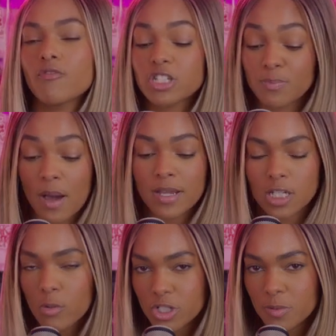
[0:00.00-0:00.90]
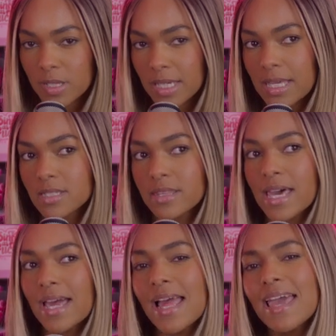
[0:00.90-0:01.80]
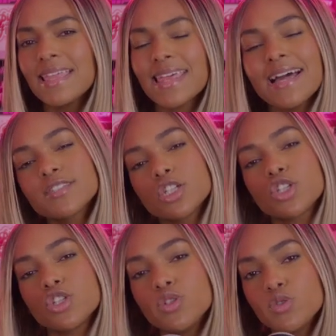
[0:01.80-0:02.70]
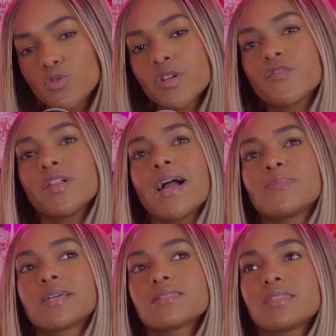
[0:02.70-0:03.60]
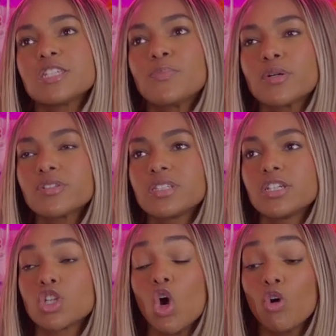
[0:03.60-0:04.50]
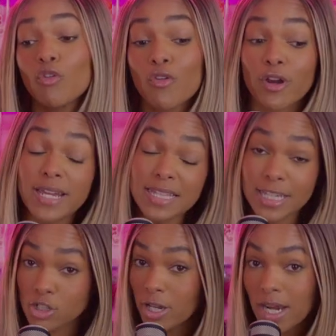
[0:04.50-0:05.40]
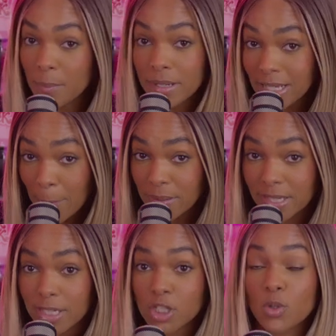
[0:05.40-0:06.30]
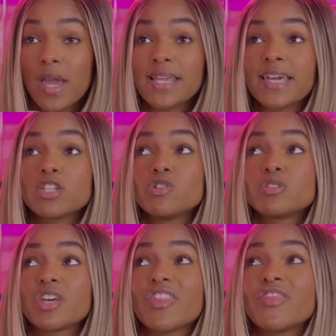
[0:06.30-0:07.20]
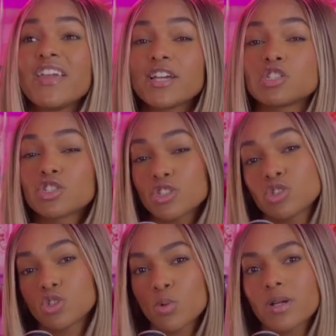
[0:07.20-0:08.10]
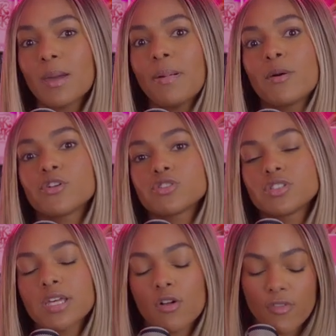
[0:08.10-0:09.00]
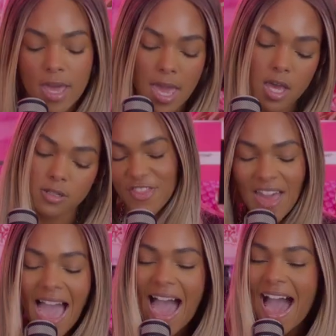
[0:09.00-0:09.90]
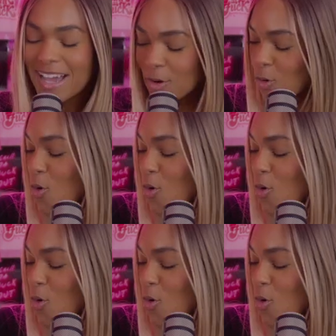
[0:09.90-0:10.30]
responding, which I'm going to get to that. That's a huge red flag because this person is really trying to manipulate you and get you to think a certain story about yourself. That